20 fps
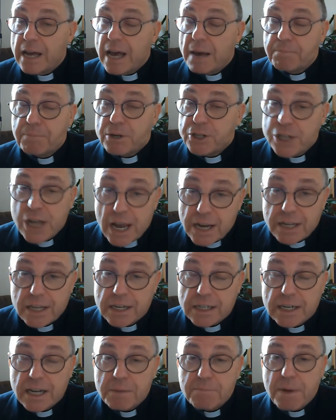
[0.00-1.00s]

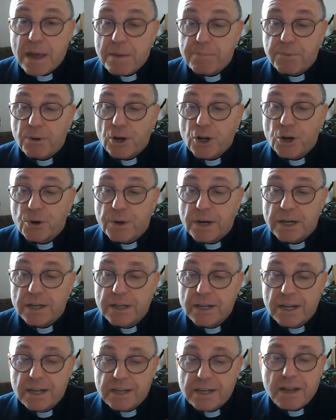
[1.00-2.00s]
particularly people who are
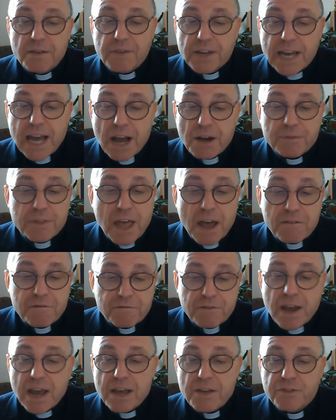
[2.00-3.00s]
living out their
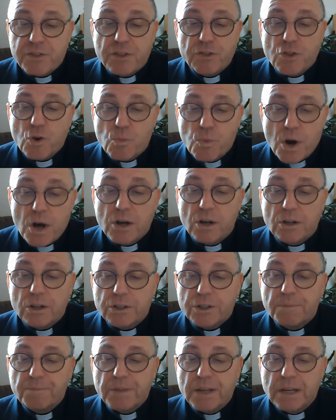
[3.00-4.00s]
faith in the world,
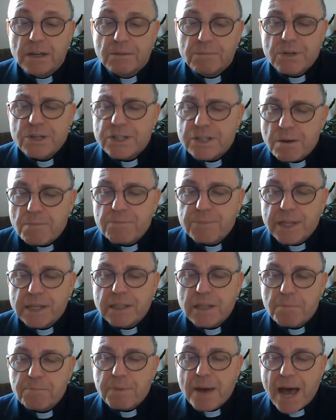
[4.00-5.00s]
was something
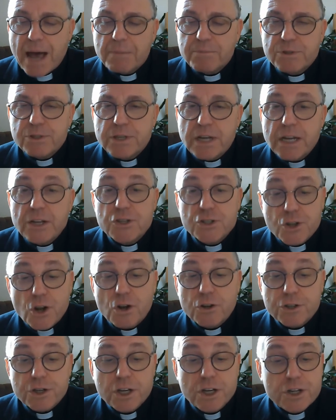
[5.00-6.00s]
that perhaps needs
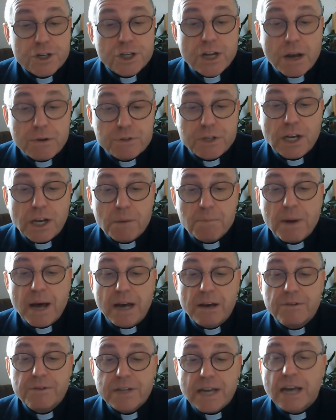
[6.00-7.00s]
not shouting
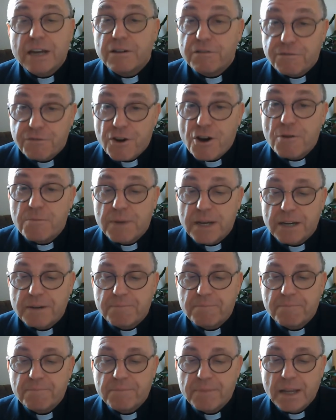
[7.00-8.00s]
about and affirming,
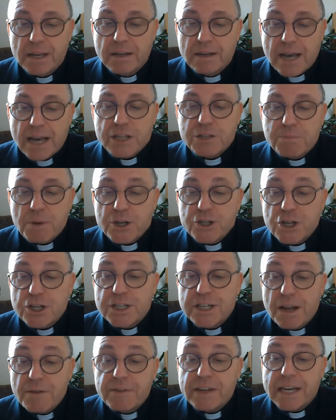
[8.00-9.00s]
as much as
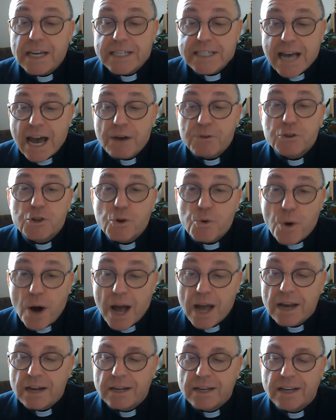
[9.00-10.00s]
living it out
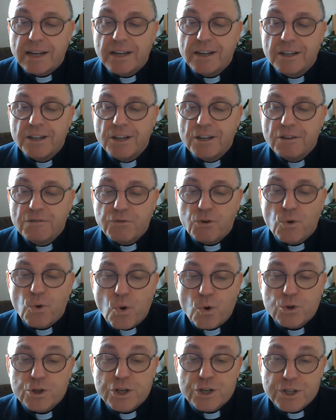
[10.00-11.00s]
quietly for
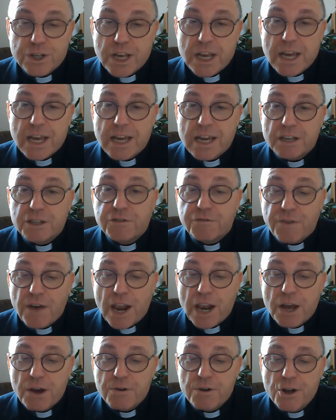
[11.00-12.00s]
all to see, as
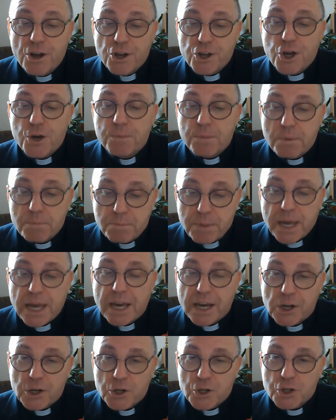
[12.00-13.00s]
fellow human
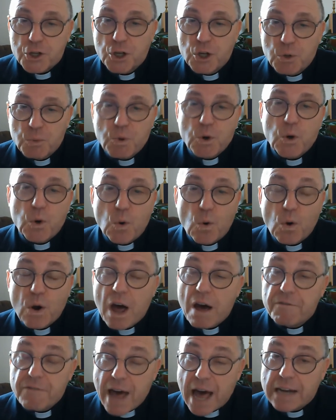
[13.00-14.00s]
beings, where all
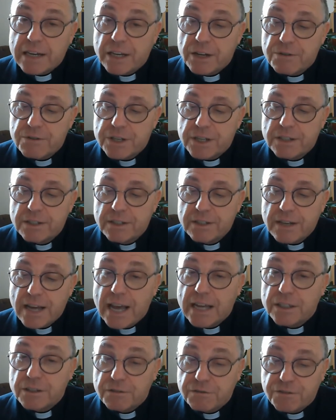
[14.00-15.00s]
are valued
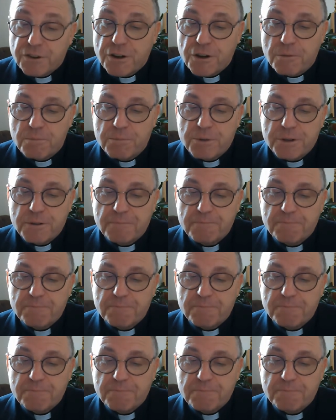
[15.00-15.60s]
and affirmed.